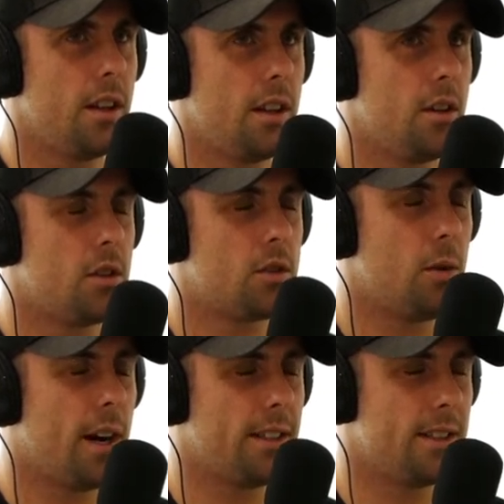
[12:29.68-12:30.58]

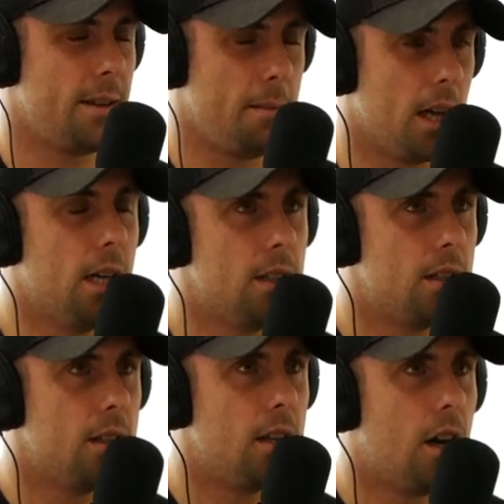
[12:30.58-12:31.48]
quite similar
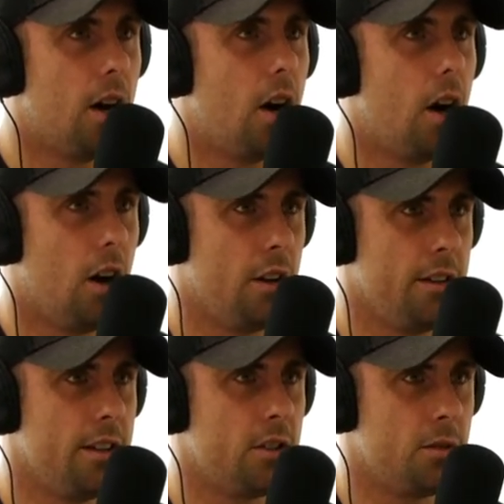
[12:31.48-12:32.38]
on
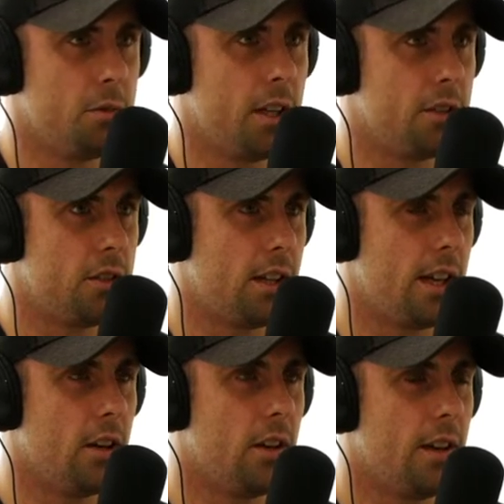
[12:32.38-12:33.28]
this subject? Do
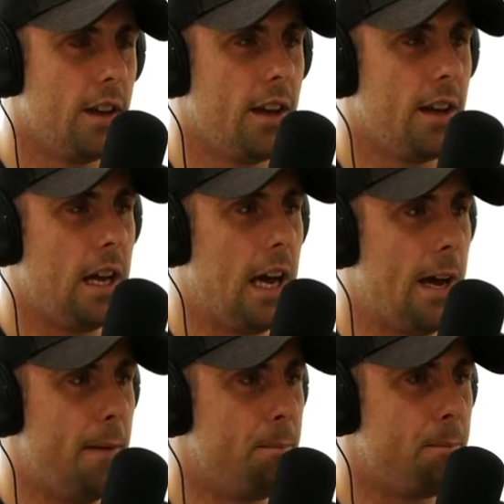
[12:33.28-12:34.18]
they
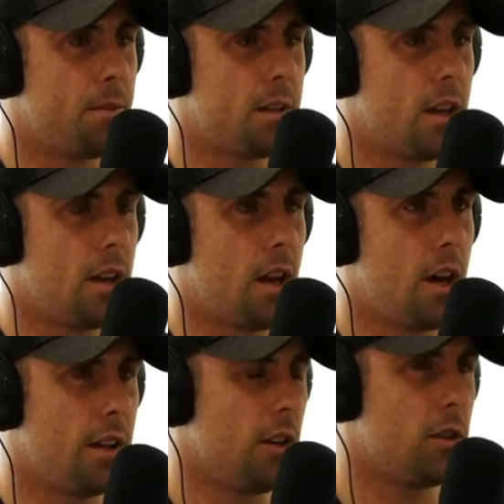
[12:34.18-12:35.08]
are
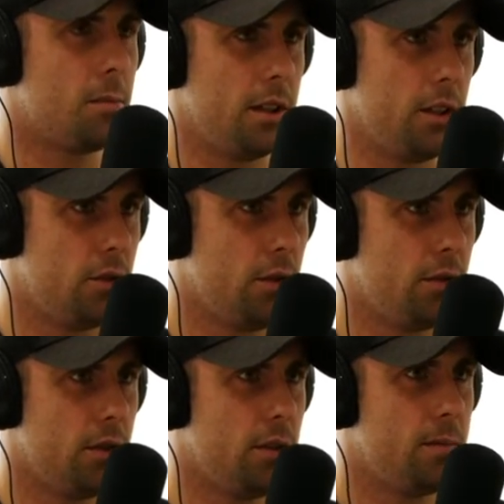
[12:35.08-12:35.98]
they all completely
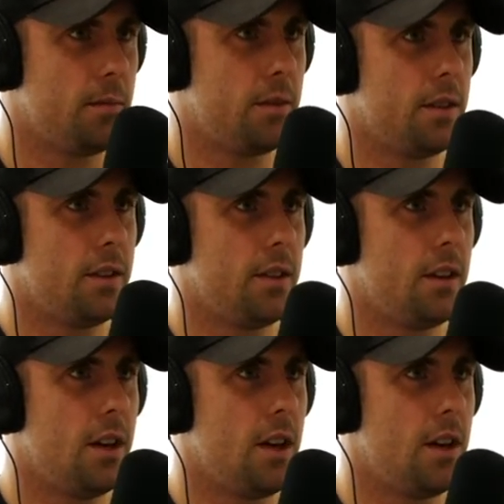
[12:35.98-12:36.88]
truthful?
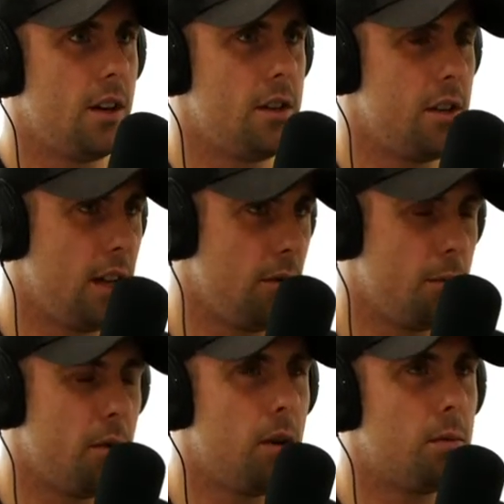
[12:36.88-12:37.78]
Do they
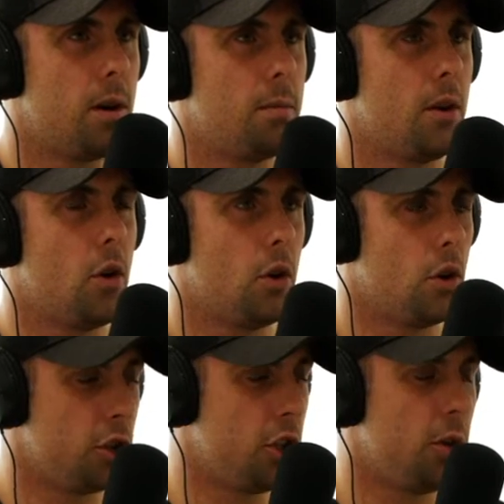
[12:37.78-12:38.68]
report properly, or
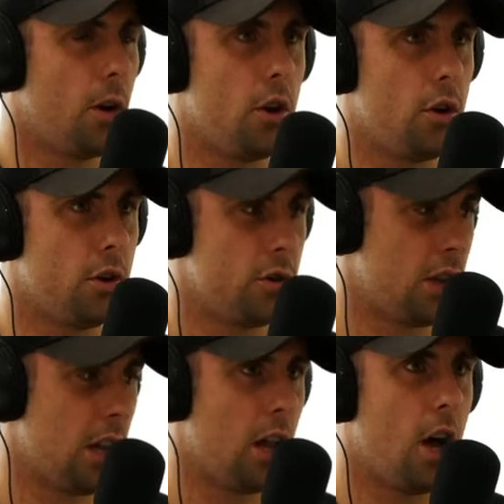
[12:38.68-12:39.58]
there's a
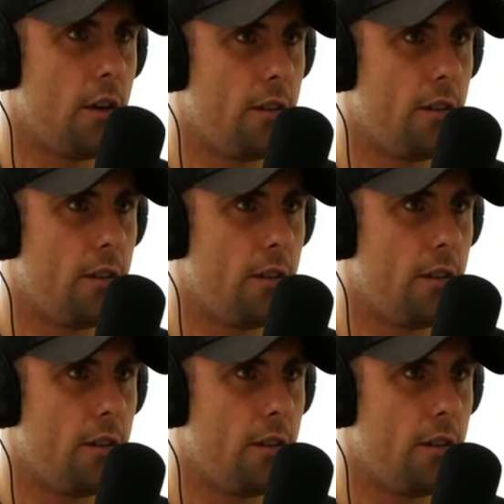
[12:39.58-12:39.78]
lot?